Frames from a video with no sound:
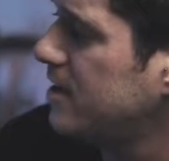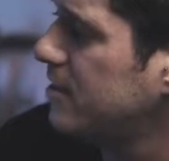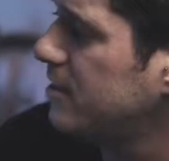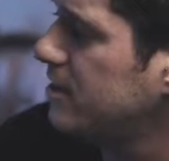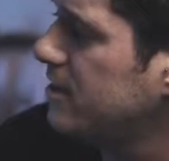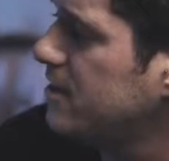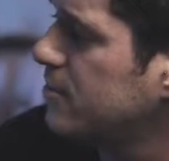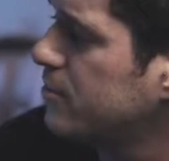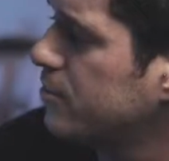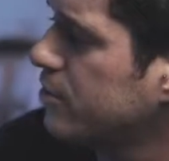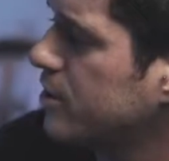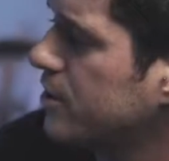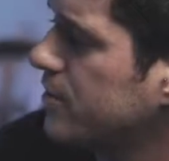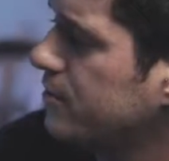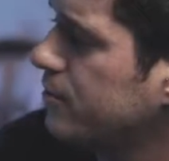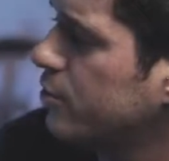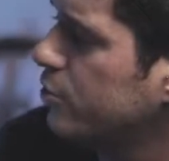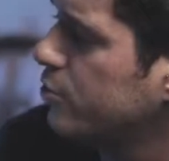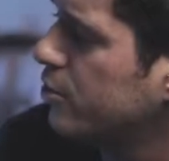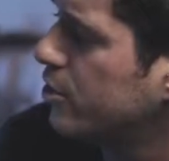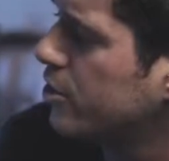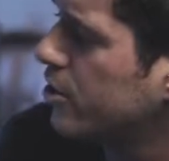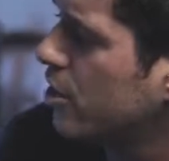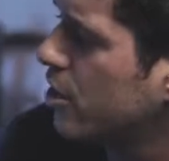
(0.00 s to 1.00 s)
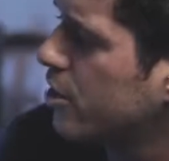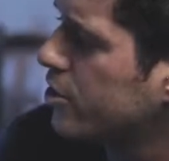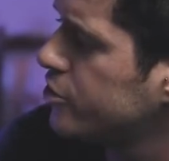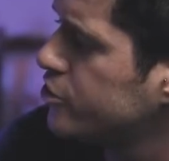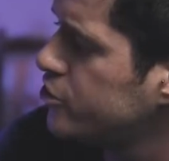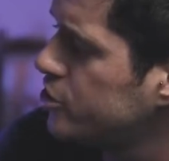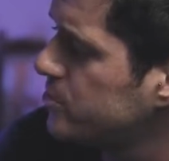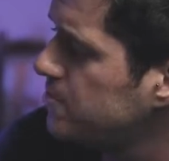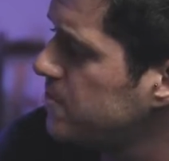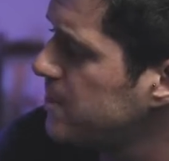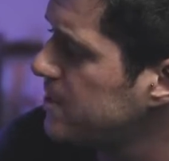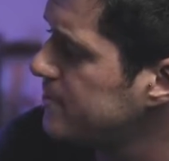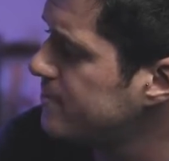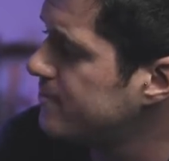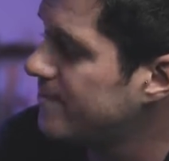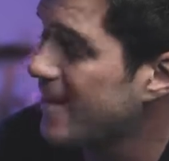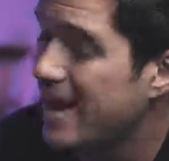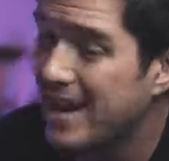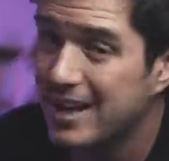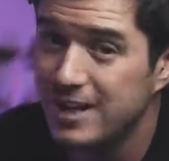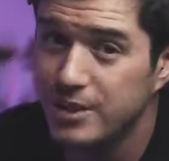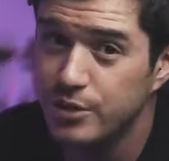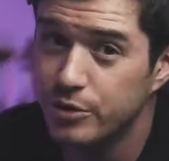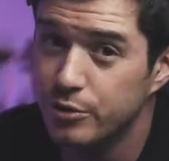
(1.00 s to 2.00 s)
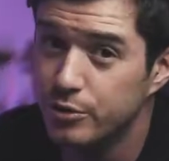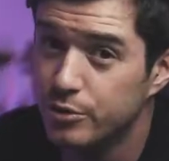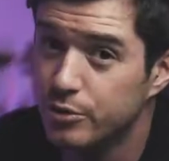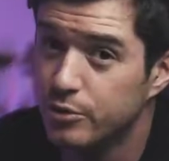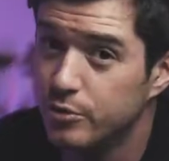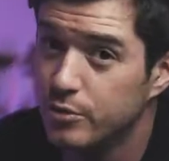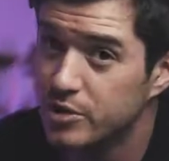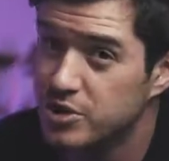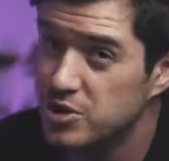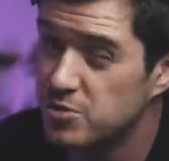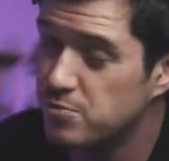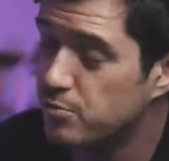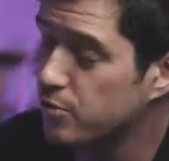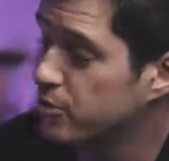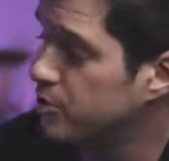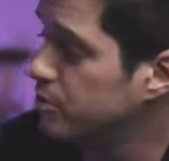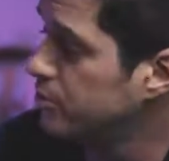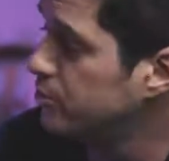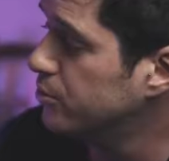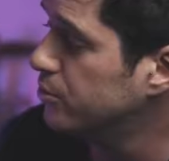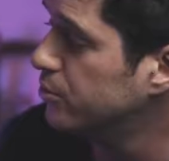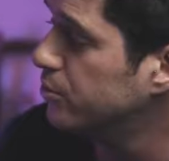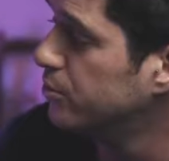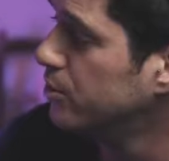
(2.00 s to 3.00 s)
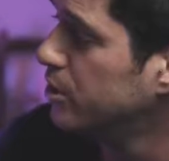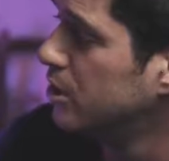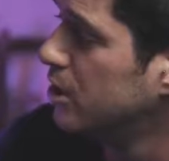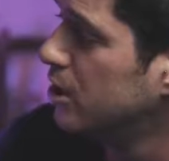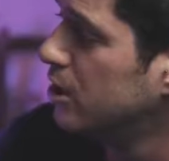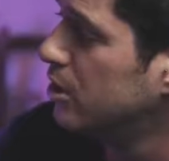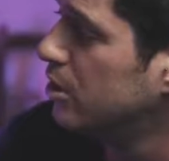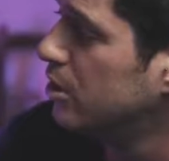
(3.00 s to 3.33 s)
it'll either give you an RGB value, which is pretty cool,